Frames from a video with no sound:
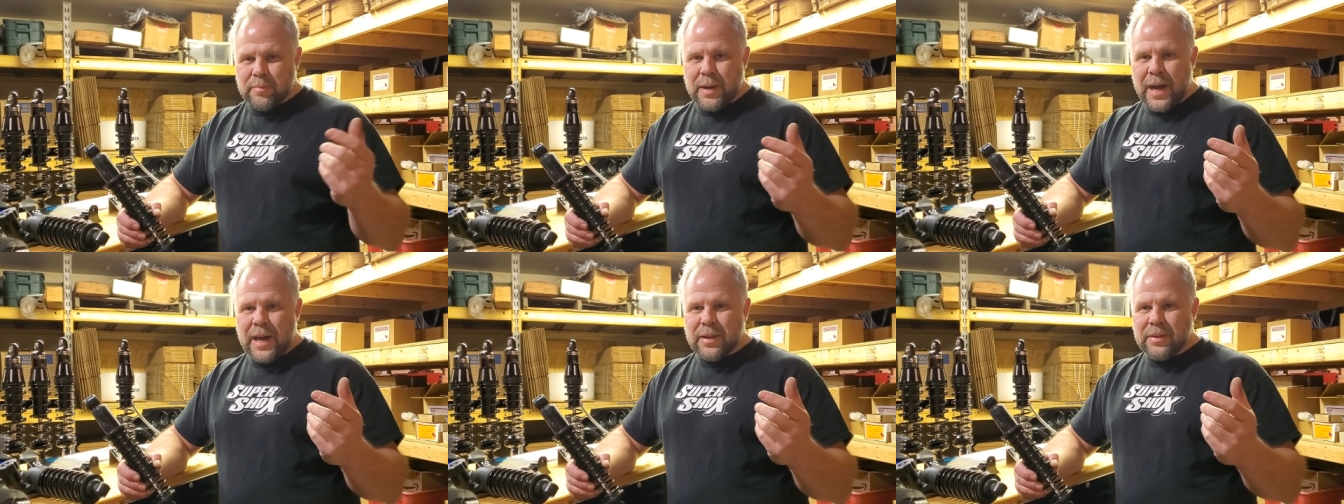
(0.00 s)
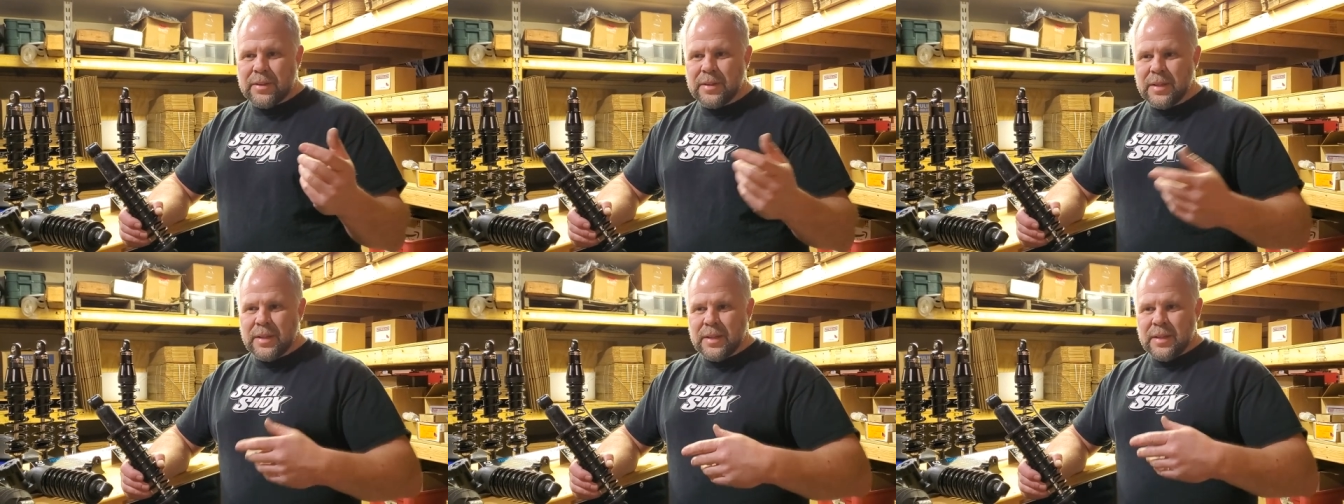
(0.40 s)

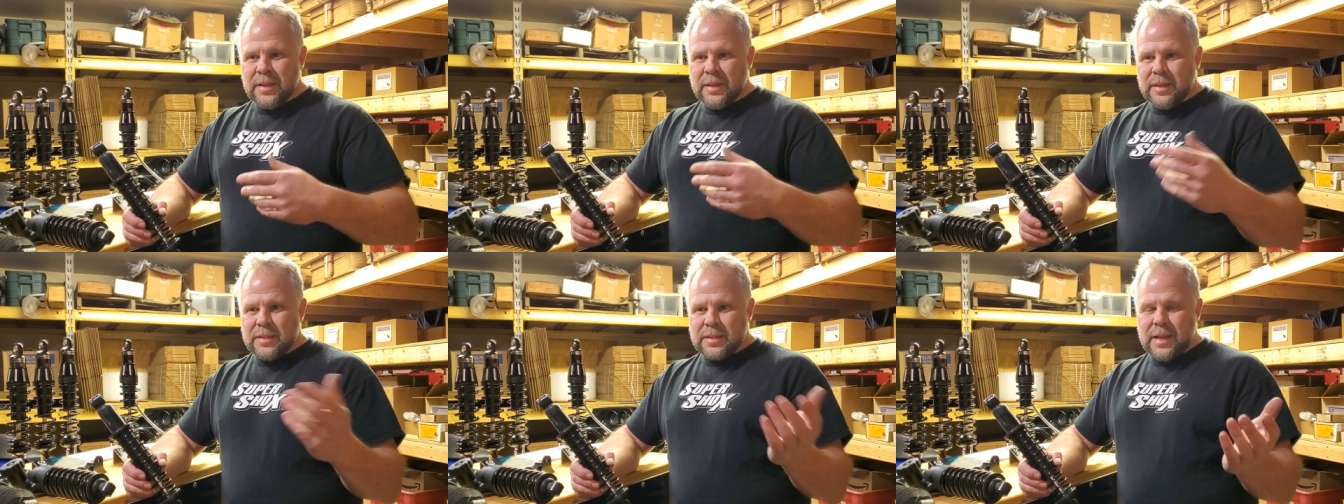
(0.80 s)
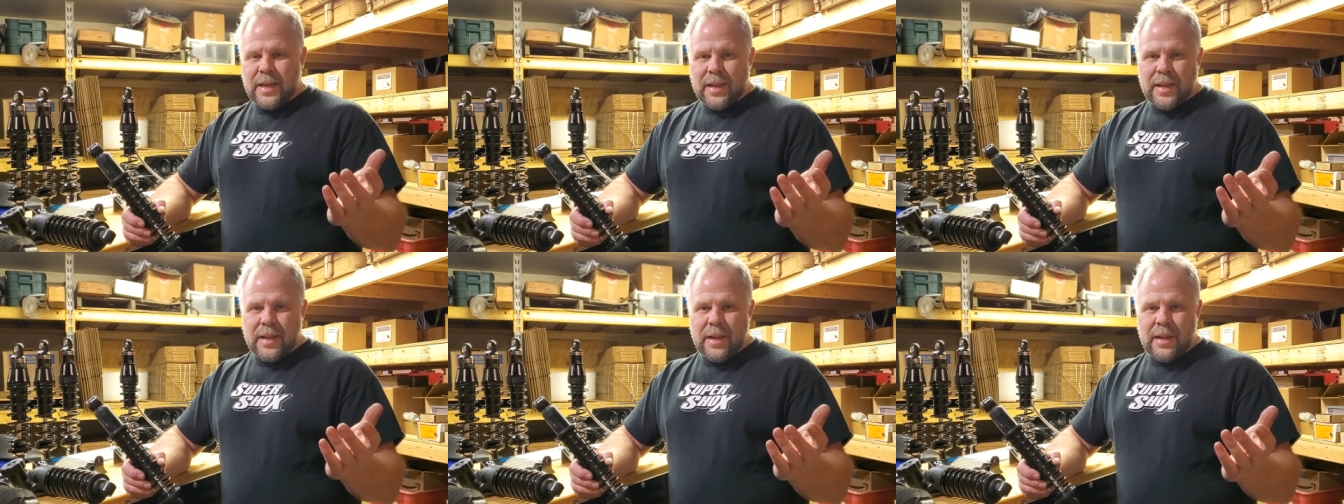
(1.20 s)
bottle, it's
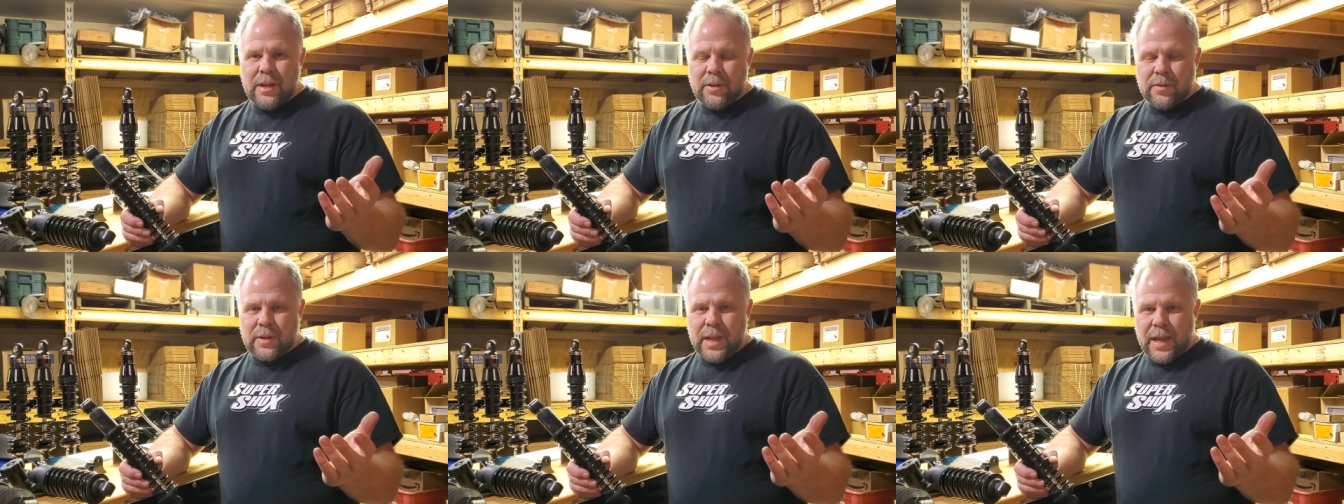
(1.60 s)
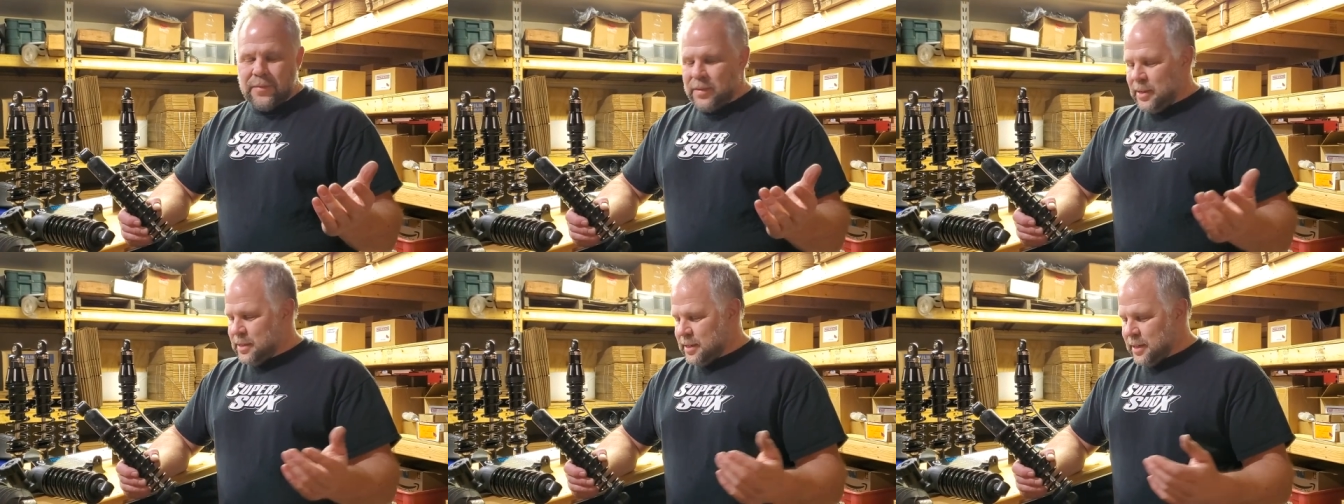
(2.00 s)
got air
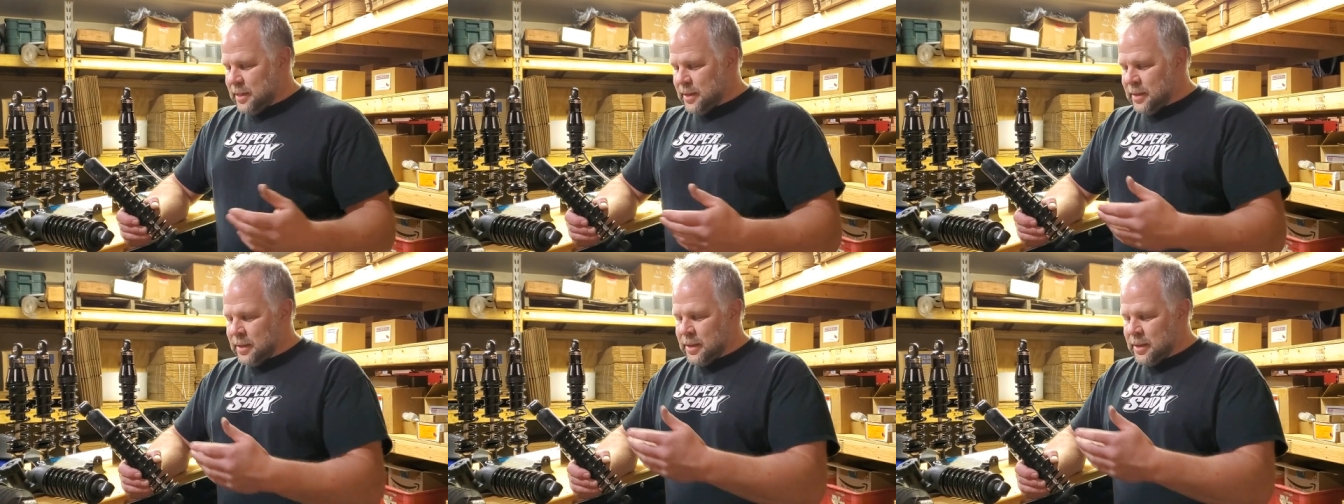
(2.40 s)
cavities in it.